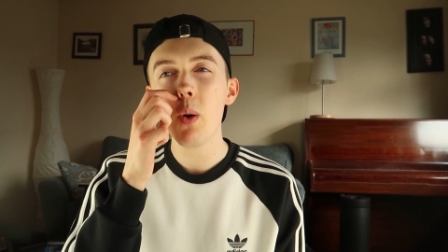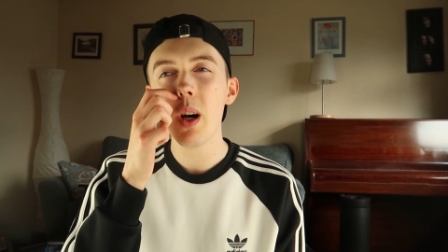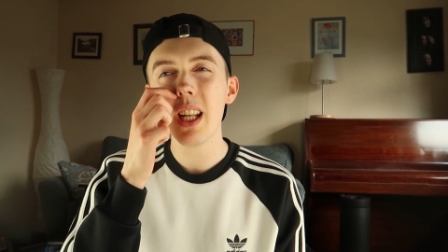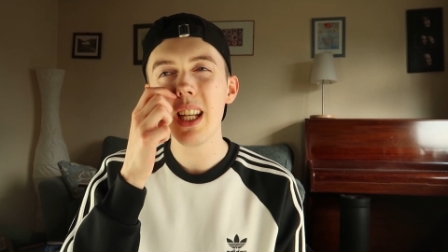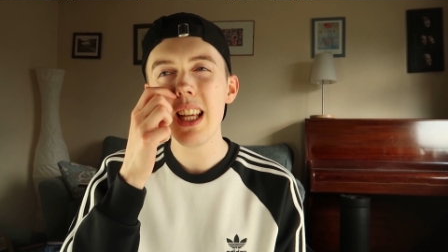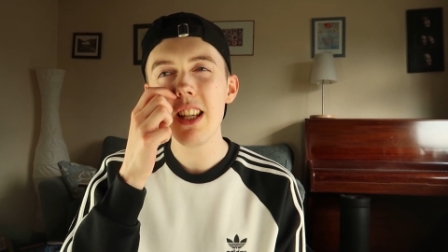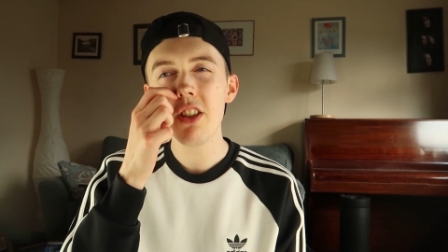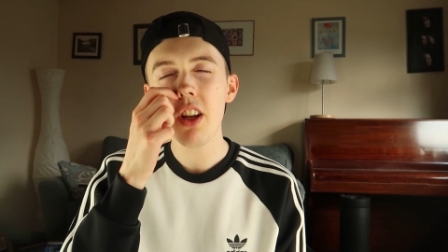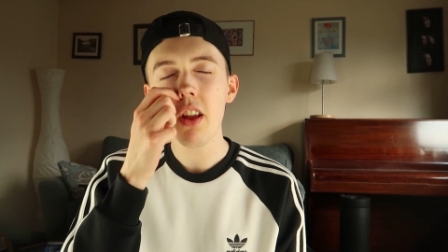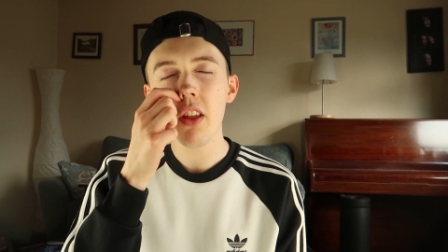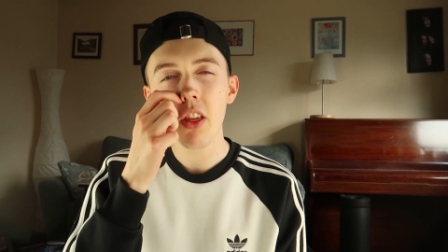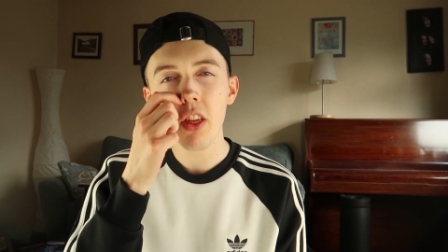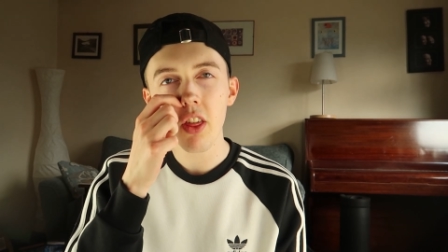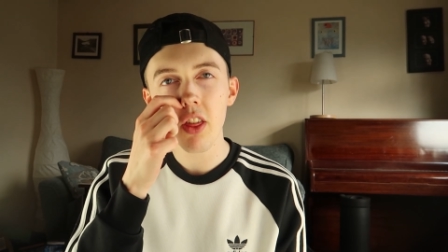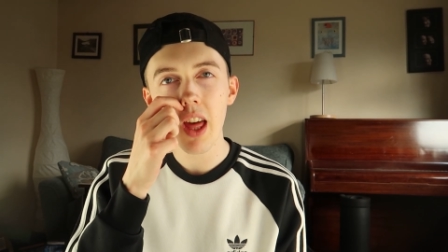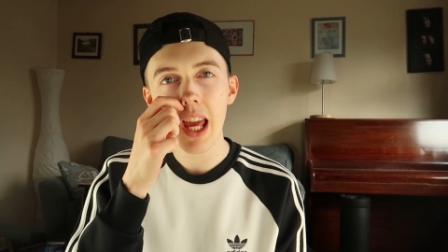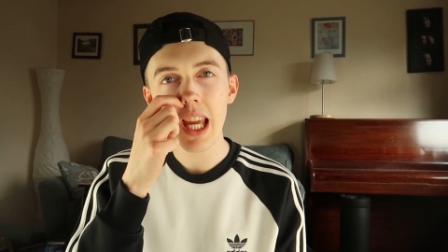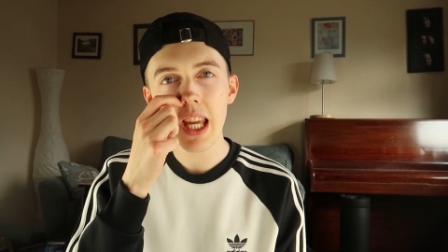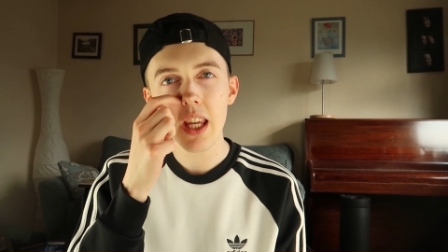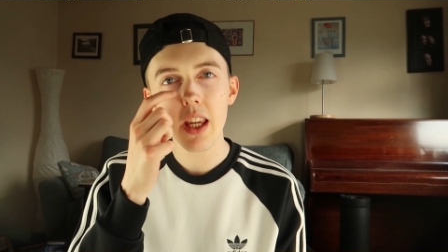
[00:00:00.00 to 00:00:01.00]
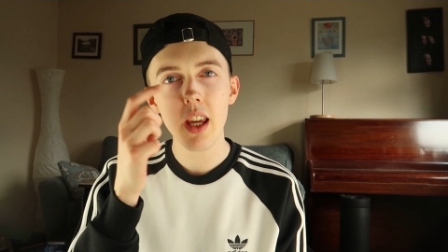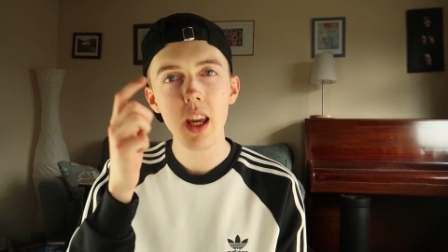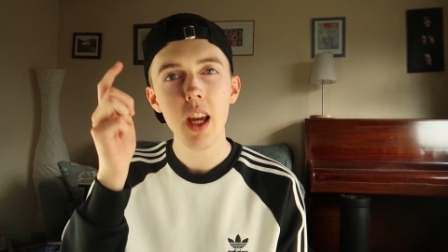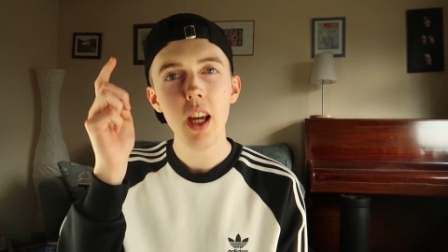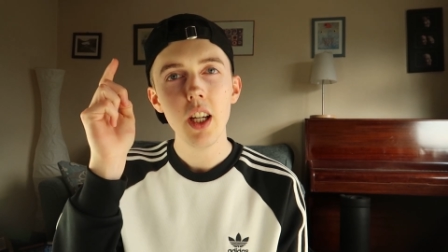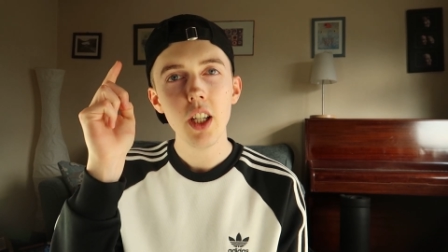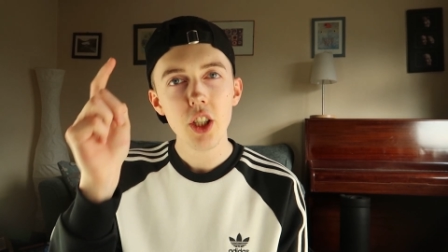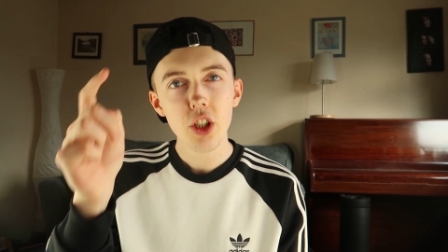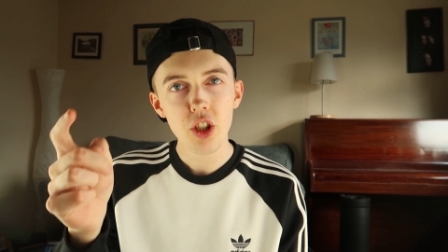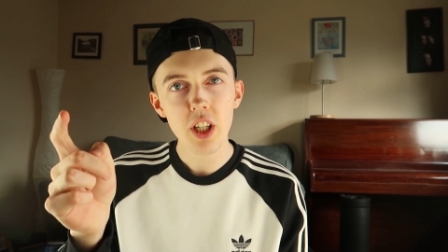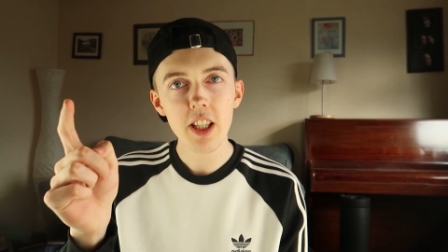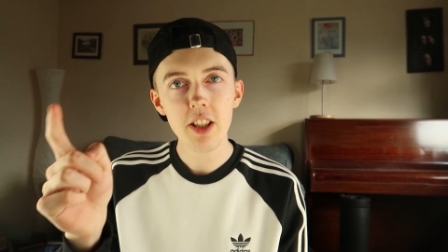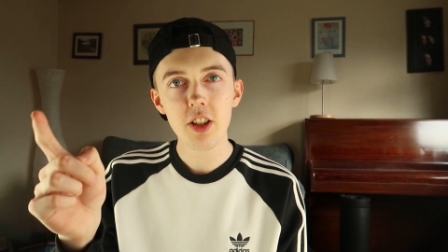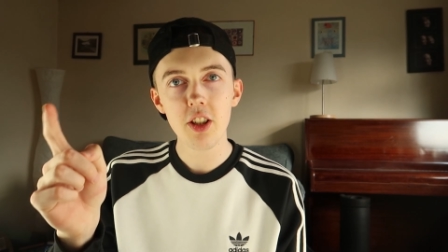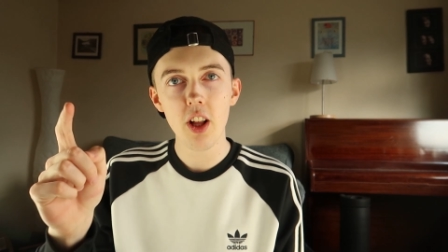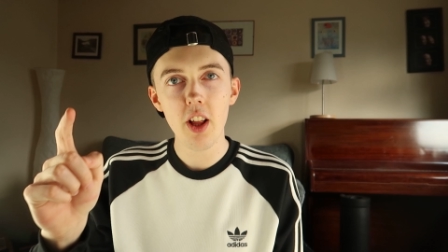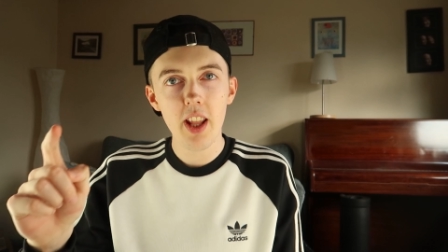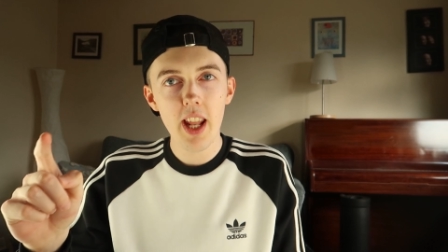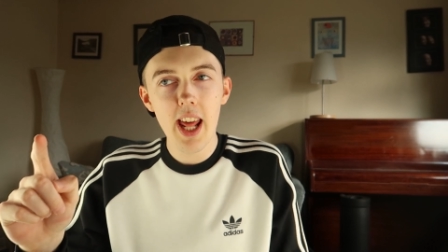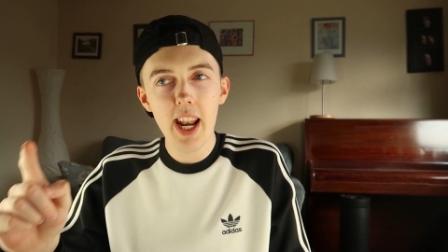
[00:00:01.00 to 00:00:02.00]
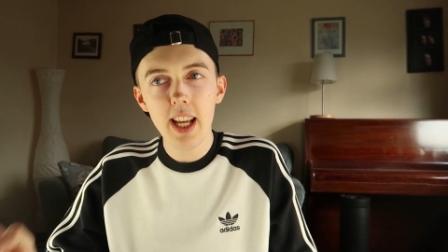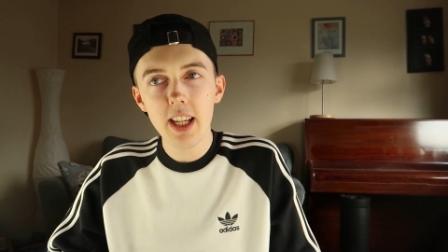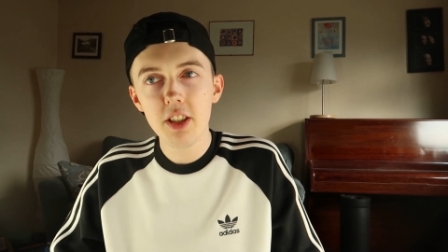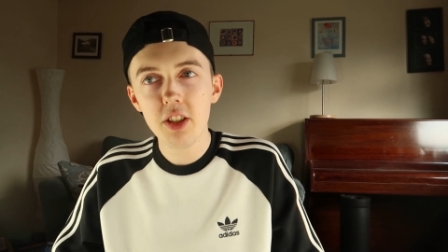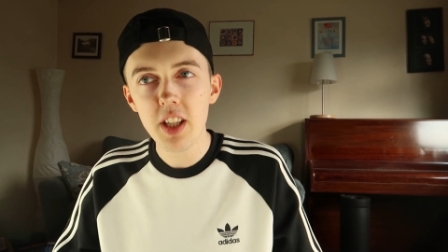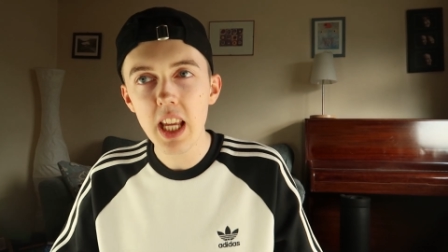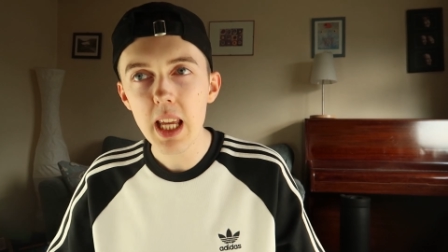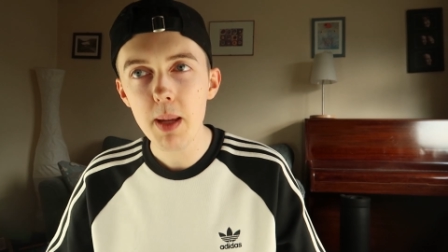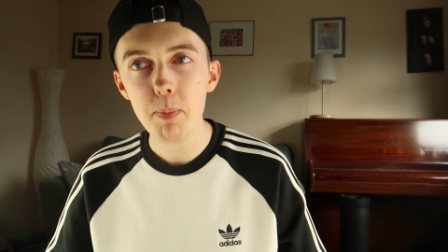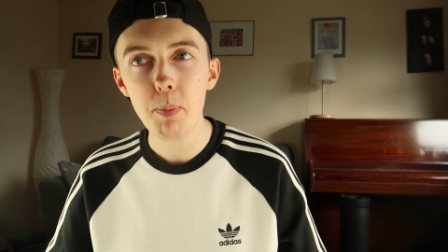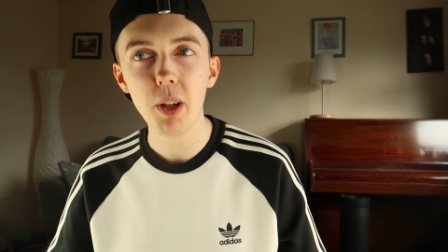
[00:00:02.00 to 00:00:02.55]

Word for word: At least I think she's still in NXT,